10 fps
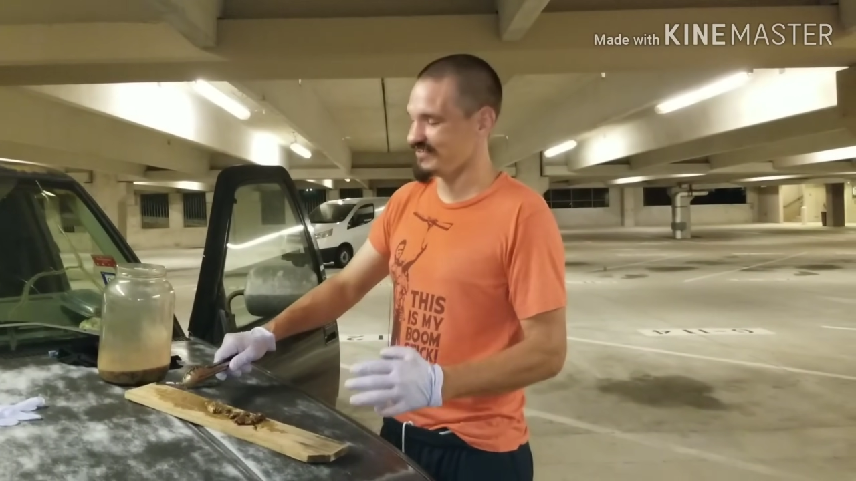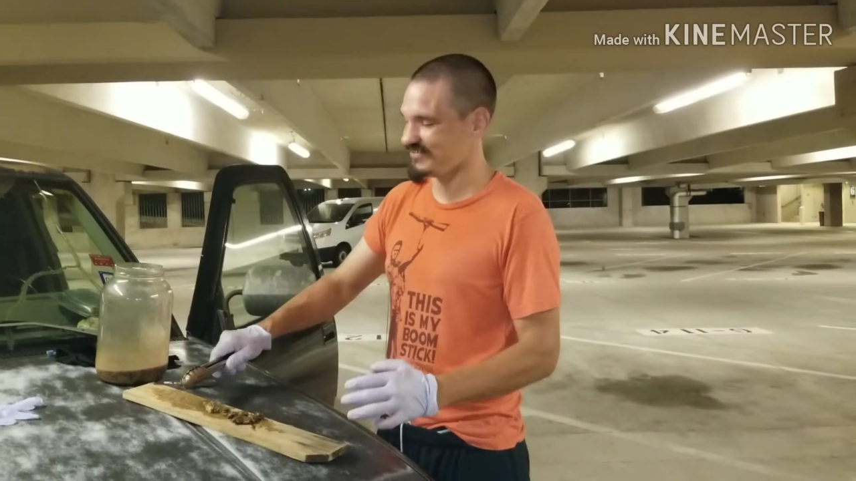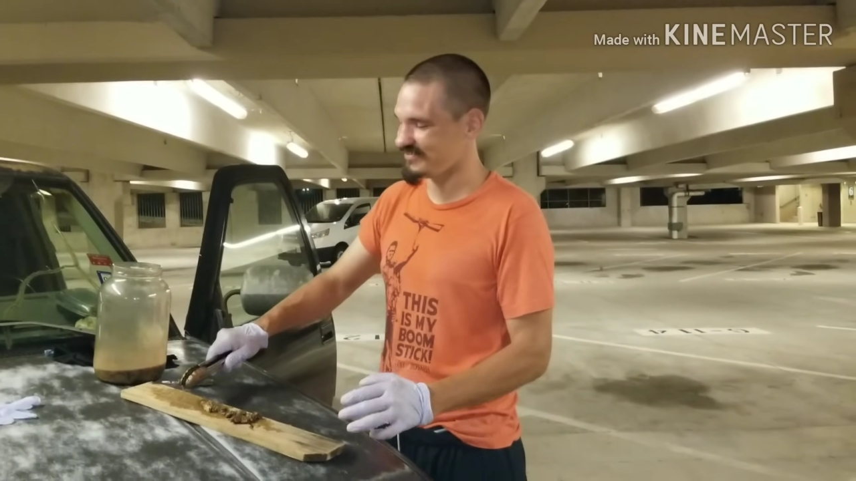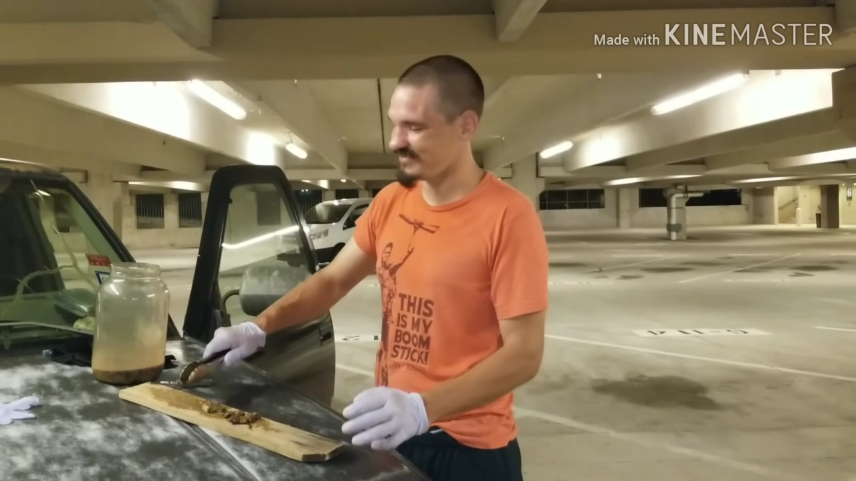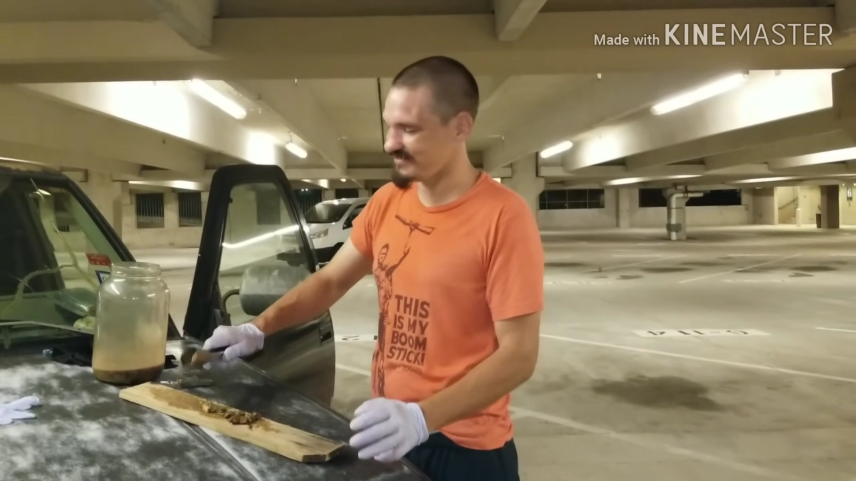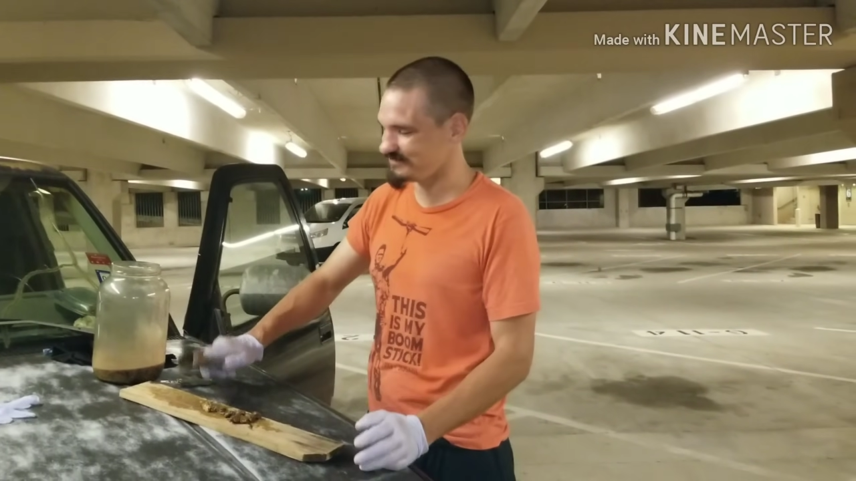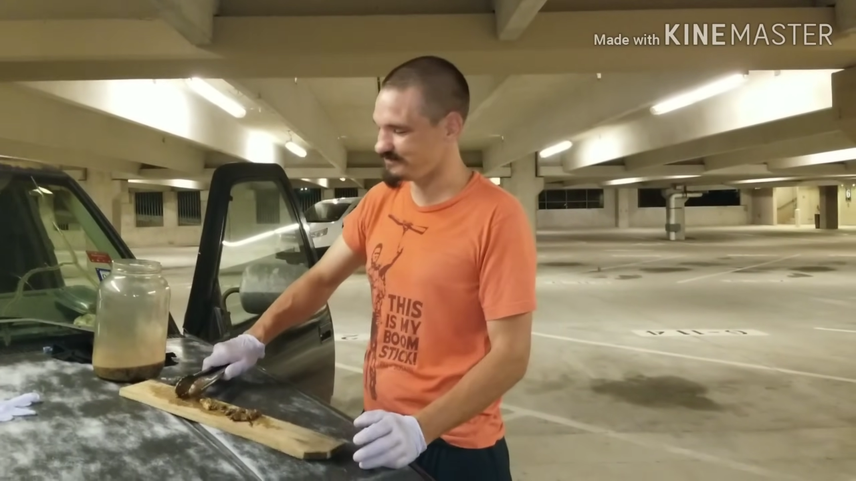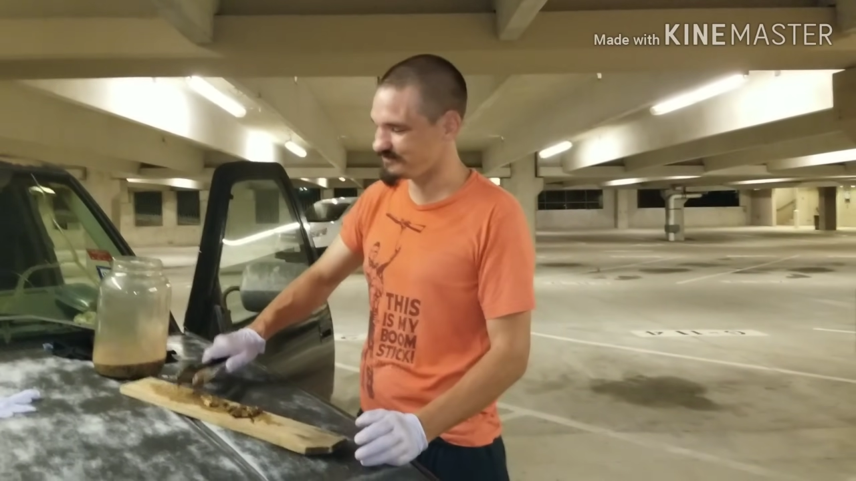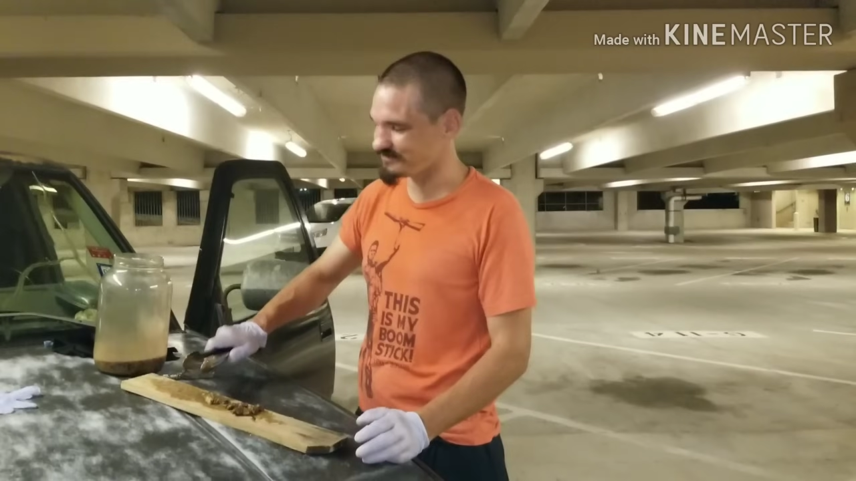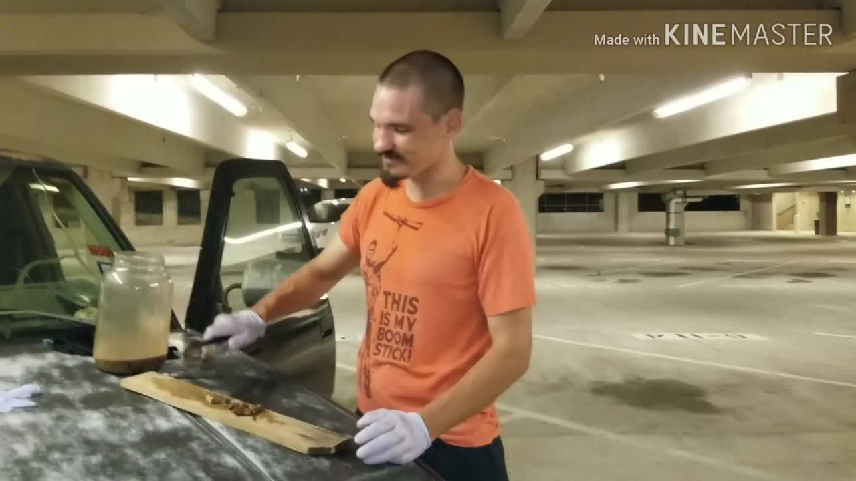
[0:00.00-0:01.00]
Yes.
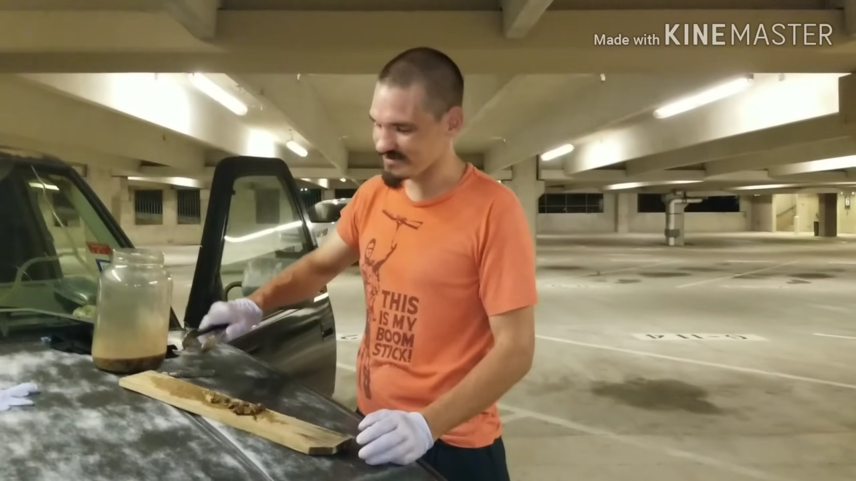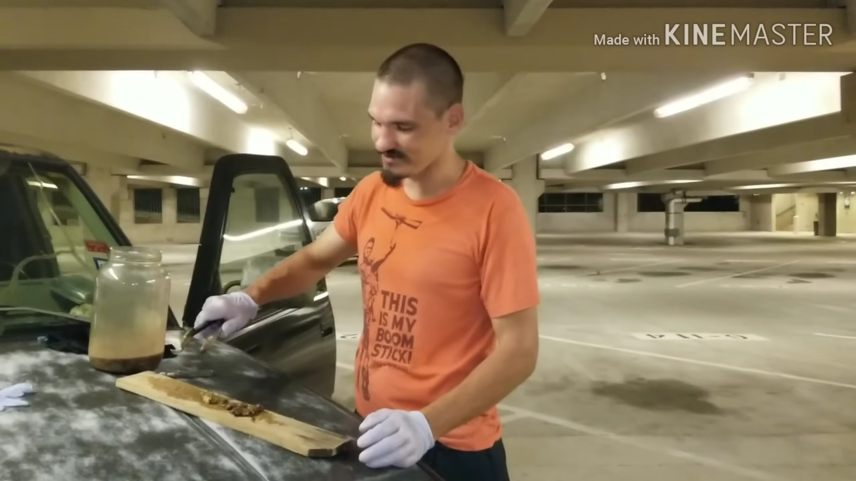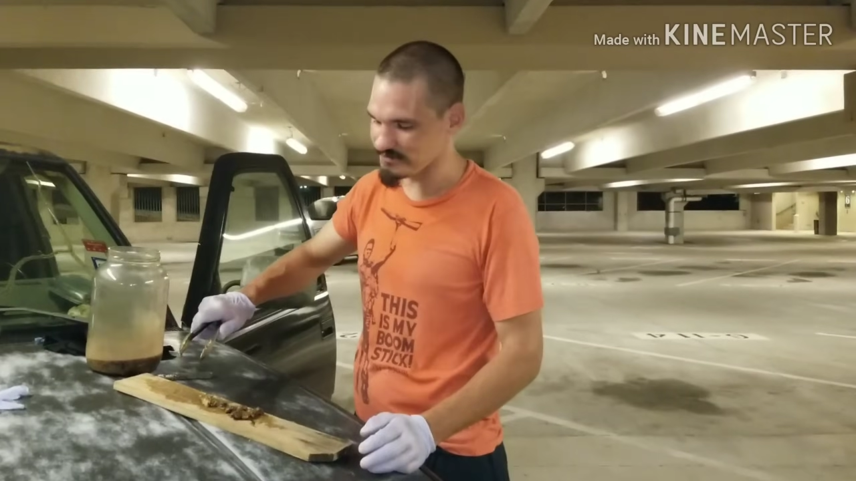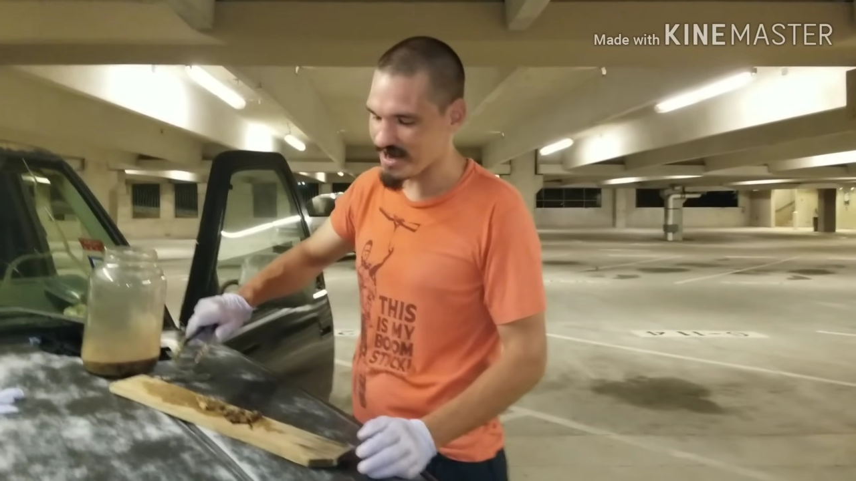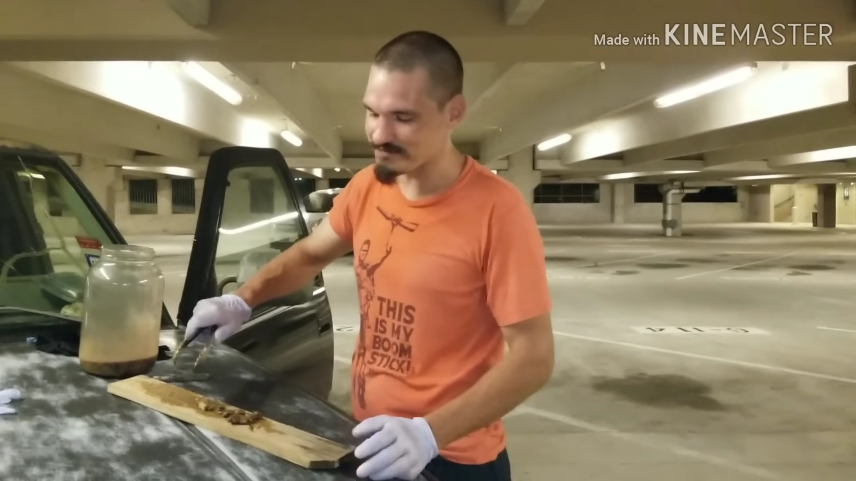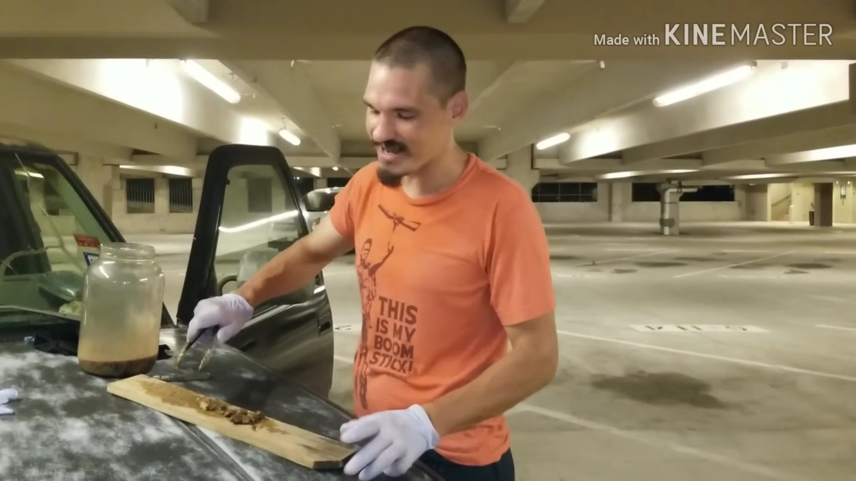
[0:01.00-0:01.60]
Sometimes